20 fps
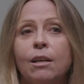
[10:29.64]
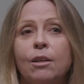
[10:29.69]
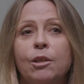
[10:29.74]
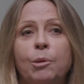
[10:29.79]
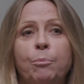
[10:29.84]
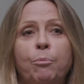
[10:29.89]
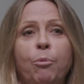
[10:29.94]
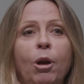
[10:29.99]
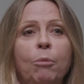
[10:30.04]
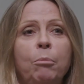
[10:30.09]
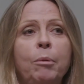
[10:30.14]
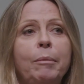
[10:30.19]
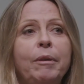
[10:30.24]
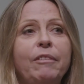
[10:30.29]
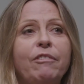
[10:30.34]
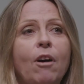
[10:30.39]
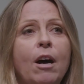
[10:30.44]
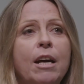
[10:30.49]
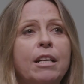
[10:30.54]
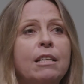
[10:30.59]
You probably
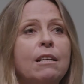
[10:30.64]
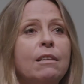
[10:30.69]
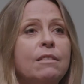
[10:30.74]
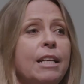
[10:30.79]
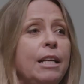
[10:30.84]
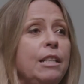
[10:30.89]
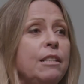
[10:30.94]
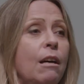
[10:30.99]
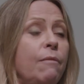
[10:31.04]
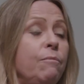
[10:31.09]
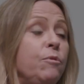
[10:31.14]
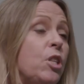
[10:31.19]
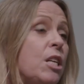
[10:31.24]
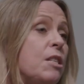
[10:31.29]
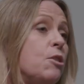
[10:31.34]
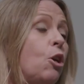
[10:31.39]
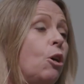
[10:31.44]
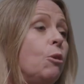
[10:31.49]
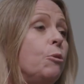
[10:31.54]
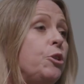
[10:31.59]
find it, since I've
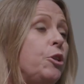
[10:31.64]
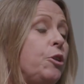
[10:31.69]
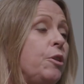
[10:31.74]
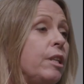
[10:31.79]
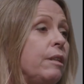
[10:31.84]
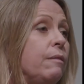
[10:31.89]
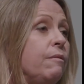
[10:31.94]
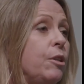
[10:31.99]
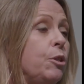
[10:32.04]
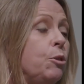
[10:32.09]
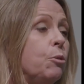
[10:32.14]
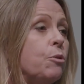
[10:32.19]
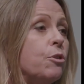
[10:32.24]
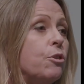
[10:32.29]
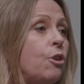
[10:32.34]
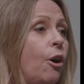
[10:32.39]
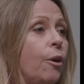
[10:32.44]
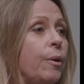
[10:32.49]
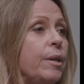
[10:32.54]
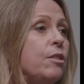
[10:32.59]
just told you that visual
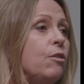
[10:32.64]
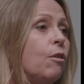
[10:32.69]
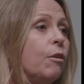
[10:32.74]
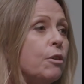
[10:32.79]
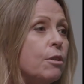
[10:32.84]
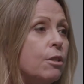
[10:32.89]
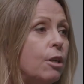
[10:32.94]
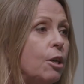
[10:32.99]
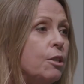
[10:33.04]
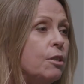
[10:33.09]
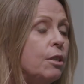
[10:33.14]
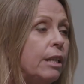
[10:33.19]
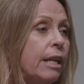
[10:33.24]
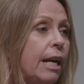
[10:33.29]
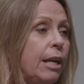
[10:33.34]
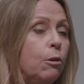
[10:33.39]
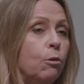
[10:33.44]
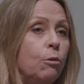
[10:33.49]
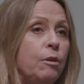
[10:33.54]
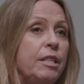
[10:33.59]
snow is not
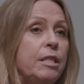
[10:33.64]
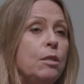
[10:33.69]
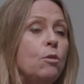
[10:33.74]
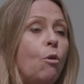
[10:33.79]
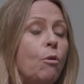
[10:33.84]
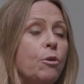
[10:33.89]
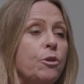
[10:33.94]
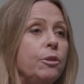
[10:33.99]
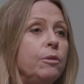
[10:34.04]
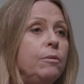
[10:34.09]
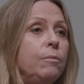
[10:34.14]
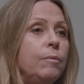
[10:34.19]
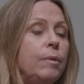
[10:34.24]
associated or is not